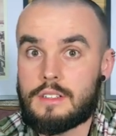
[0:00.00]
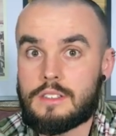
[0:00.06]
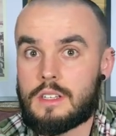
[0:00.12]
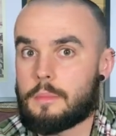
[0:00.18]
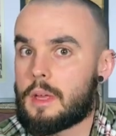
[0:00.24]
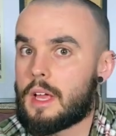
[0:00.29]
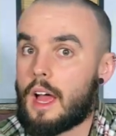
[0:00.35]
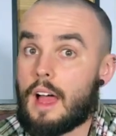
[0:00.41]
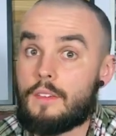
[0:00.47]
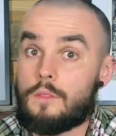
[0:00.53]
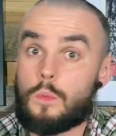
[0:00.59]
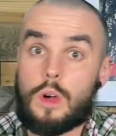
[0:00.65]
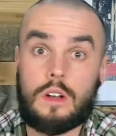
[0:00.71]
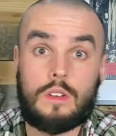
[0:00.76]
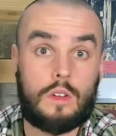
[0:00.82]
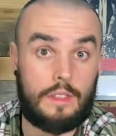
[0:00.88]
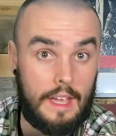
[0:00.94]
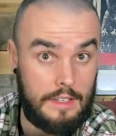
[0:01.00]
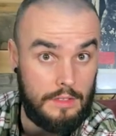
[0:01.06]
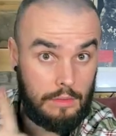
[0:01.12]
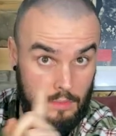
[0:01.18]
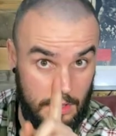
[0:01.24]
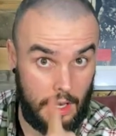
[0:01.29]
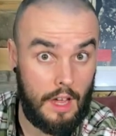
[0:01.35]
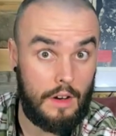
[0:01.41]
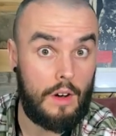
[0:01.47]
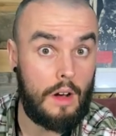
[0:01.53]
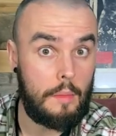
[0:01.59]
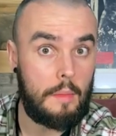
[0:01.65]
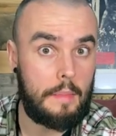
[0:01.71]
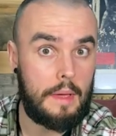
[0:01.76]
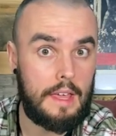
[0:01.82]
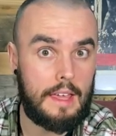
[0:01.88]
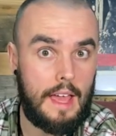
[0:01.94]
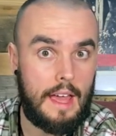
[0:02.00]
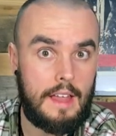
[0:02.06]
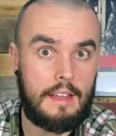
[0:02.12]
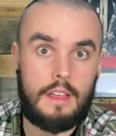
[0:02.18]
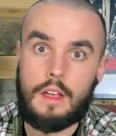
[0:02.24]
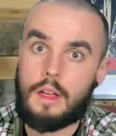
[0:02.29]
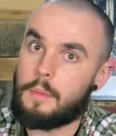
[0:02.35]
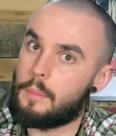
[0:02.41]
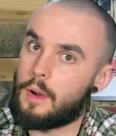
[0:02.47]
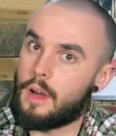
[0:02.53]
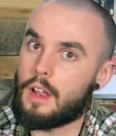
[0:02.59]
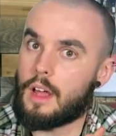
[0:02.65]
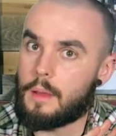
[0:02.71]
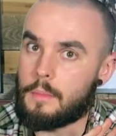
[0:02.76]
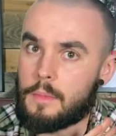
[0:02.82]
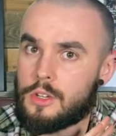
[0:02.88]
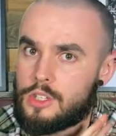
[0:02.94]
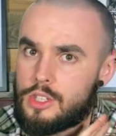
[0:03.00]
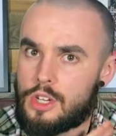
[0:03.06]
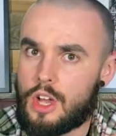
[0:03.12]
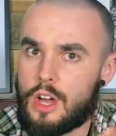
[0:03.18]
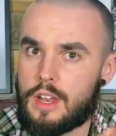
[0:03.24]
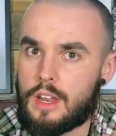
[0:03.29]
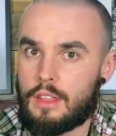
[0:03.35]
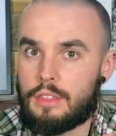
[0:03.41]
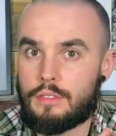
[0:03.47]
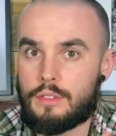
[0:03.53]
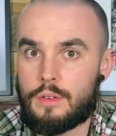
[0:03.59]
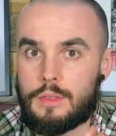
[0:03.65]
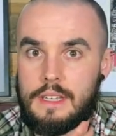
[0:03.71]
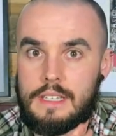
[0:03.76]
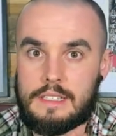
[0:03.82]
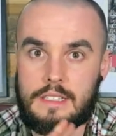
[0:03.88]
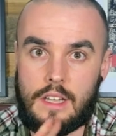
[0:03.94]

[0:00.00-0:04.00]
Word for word: something I haven't worked on the actual diorama bit yet, but I'm churning through these